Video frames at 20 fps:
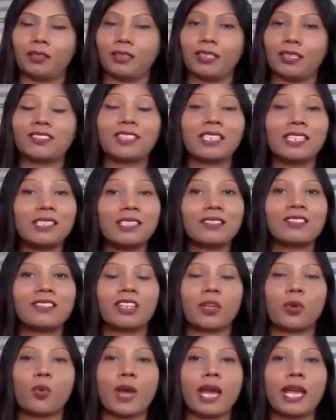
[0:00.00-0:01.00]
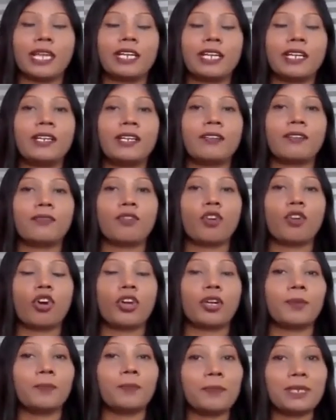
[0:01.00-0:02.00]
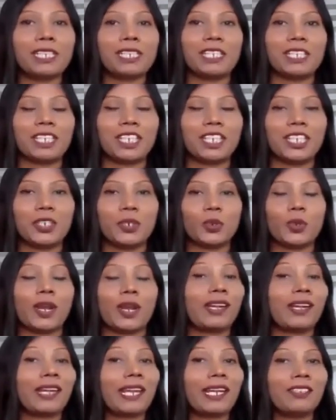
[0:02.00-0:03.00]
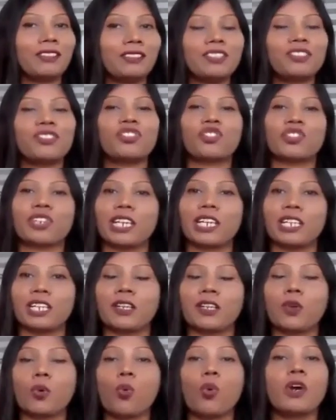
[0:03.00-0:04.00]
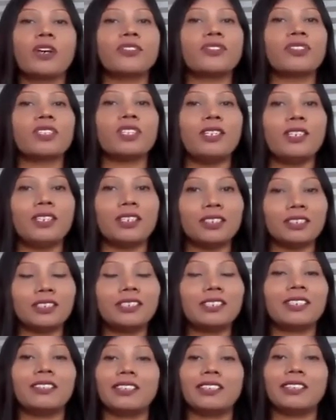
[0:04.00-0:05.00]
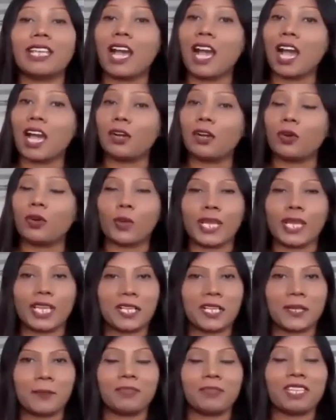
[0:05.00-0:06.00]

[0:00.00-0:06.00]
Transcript: The skills required for me to conduct this training was learned the hard way.